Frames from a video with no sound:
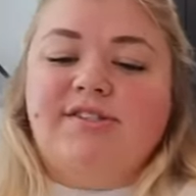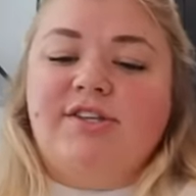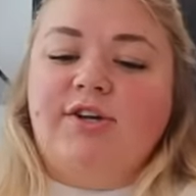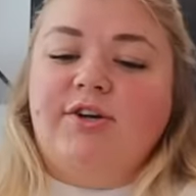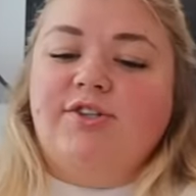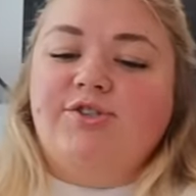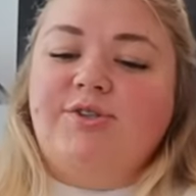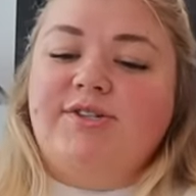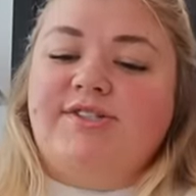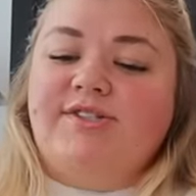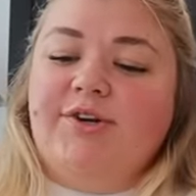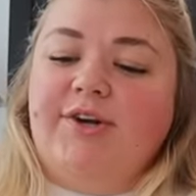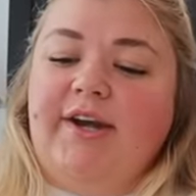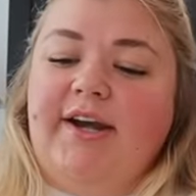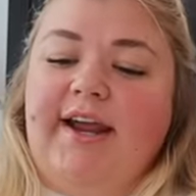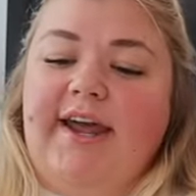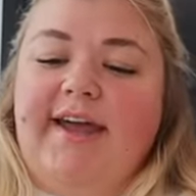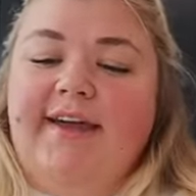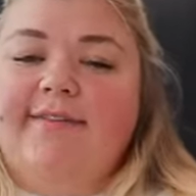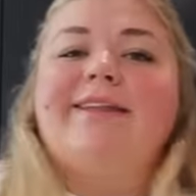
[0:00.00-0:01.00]
to the grocery store
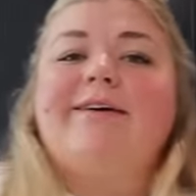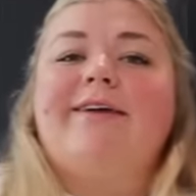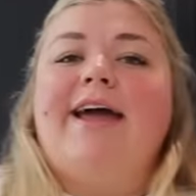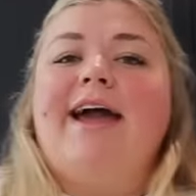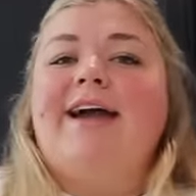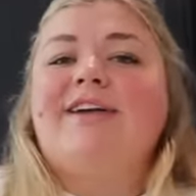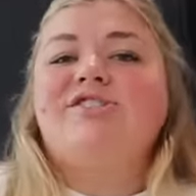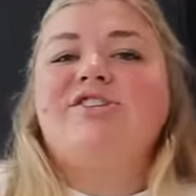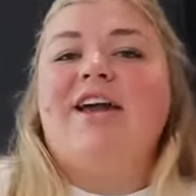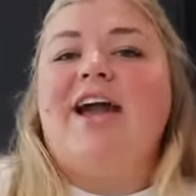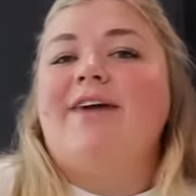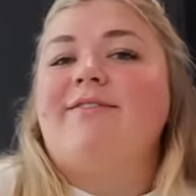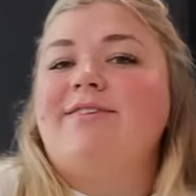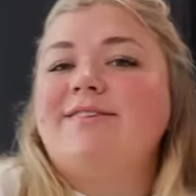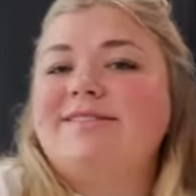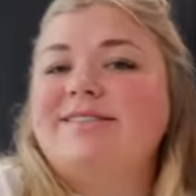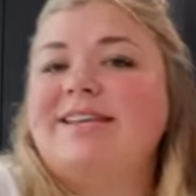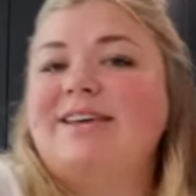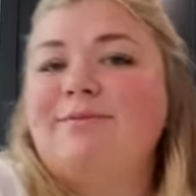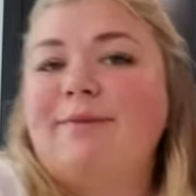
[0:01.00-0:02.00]
today without actually having
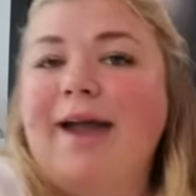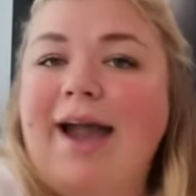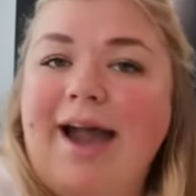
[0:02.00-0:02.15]
to leave my